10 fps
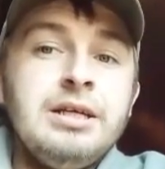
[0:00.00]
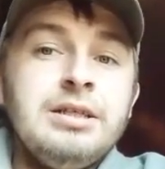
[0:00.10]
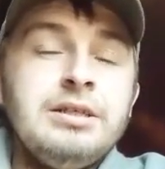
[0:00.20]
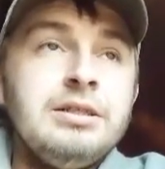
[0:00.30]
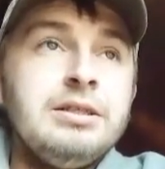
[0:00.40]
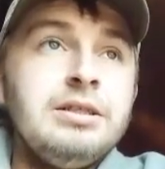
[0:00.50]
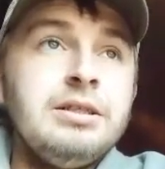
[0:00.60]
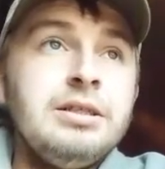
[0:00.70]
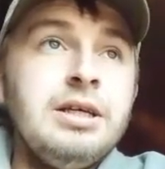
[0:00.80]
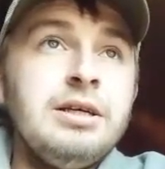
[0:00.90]
And
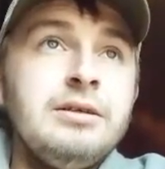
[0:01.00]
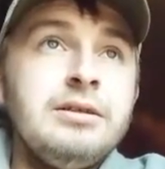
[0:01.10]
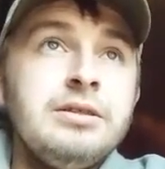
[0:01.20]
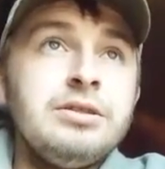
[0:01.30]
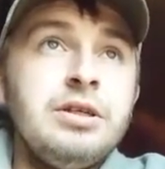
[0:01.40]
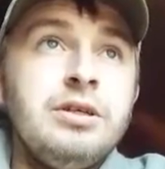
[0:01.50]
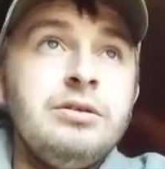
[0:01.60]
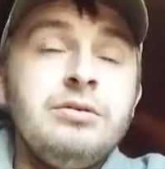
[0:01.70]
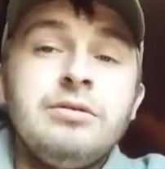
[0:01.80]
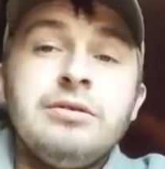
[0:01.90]
yeah, so
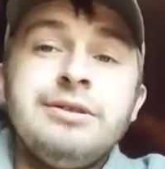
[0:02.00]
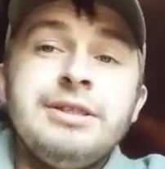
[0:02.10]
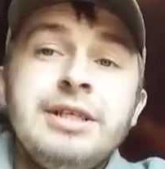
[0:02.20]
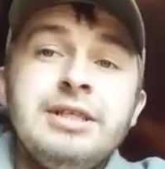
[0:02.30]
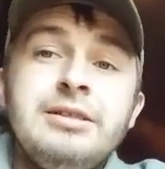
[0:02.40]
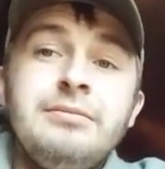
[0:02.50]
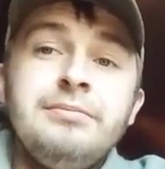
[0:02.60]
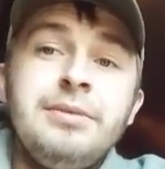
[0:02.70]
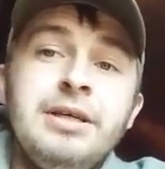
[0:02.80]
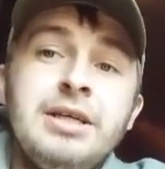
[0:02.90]
all I've got to say is
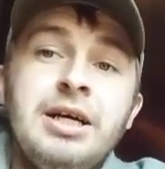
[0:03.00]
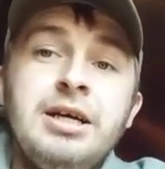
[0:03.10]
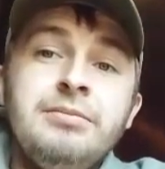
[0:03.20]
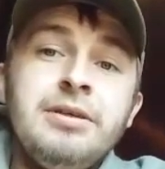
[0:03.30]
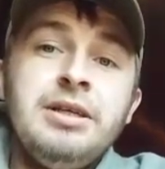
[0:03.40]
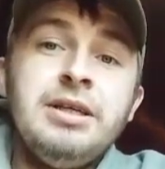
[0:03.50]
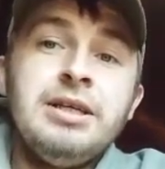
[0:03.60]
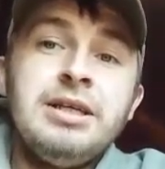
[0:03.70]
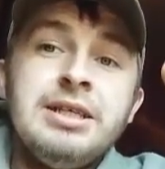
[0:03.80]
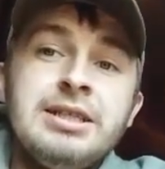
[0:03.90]
be carpy,
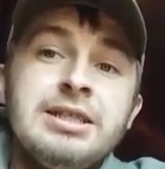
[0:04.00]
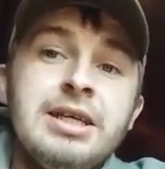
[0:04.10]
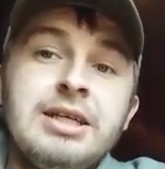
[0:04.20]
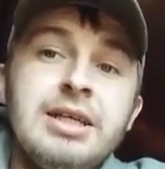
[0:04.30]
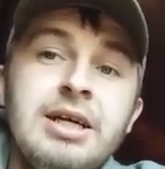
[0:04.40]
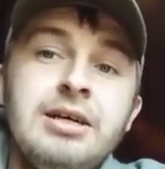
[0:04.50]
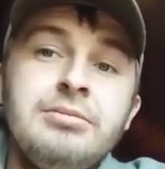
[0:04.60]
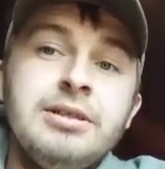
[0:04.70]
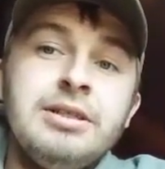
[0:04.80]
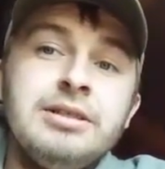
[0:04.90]
stay
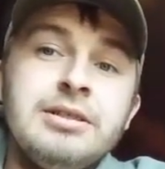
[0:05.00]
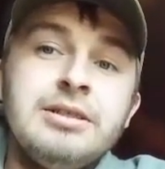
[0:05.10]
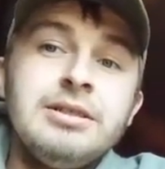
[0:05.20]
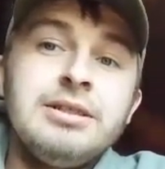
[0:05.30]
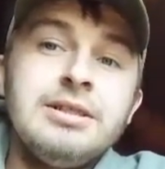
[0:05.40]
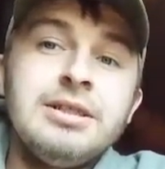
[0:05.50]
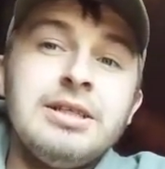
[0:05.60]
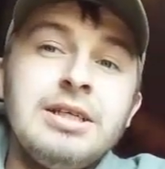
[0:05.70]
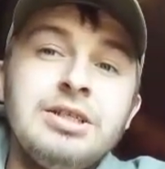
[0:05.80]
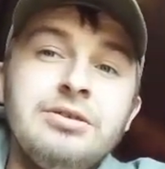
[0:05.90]
carpy.
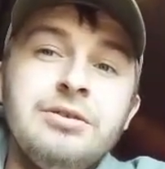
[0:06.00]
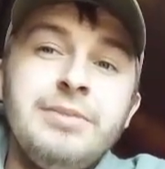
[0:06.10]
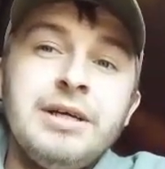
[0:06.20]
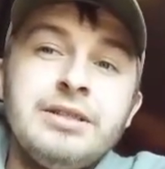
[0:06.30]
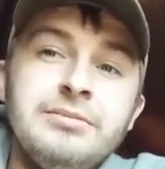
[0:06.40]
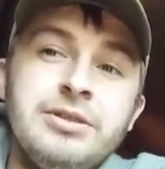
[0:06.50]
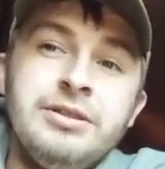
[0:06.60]
Catch you on the bank